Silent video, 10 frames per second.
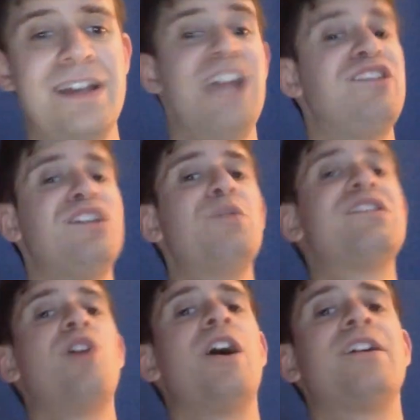And Zoey
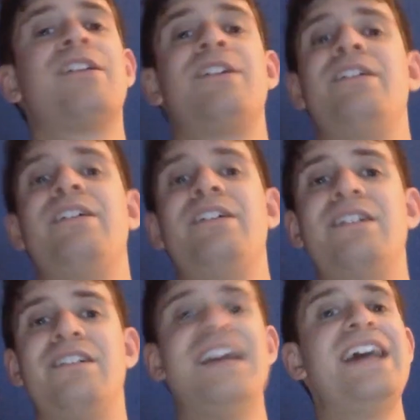Stark
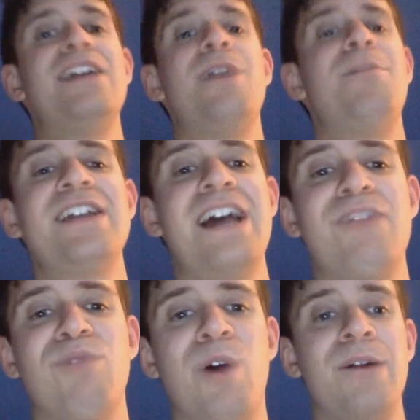staying on Monday Night
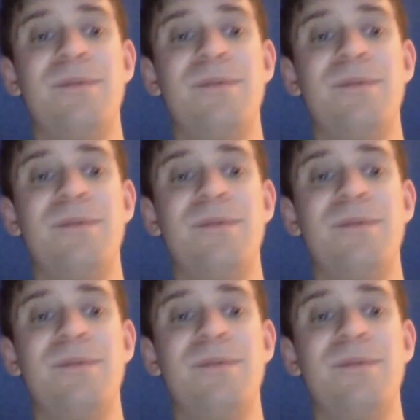Raw.